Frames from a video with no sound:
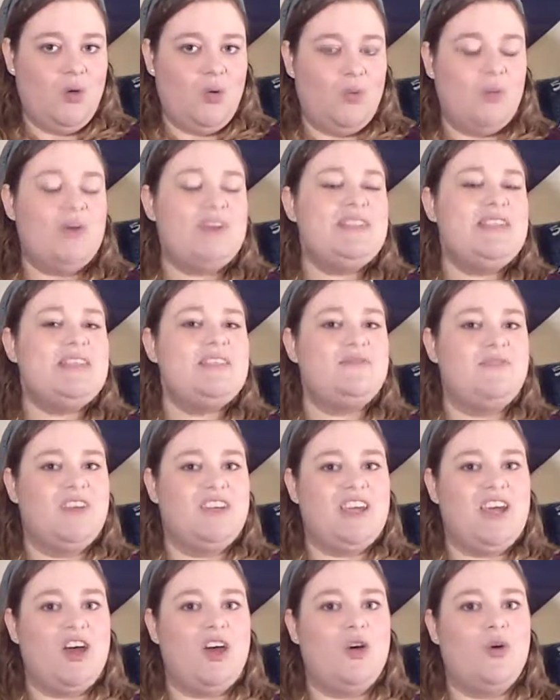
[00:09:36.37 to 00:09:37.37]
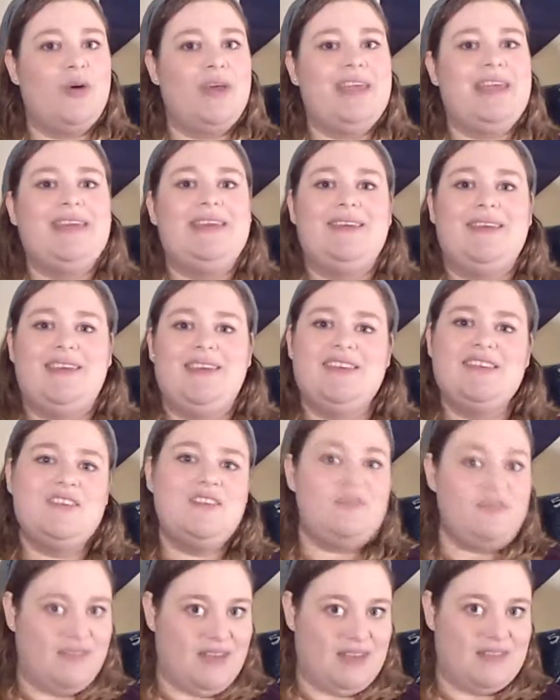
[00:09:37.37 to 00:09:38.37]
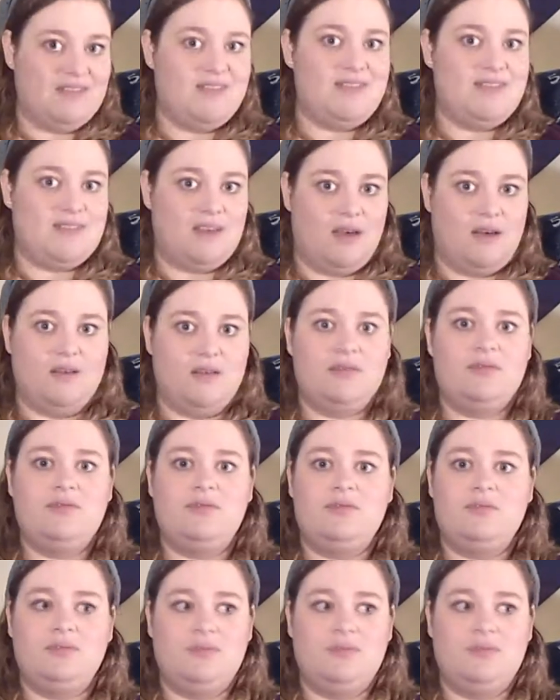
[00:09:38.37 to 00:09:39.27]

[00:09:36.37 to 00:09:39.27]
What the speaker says: was his video in defense of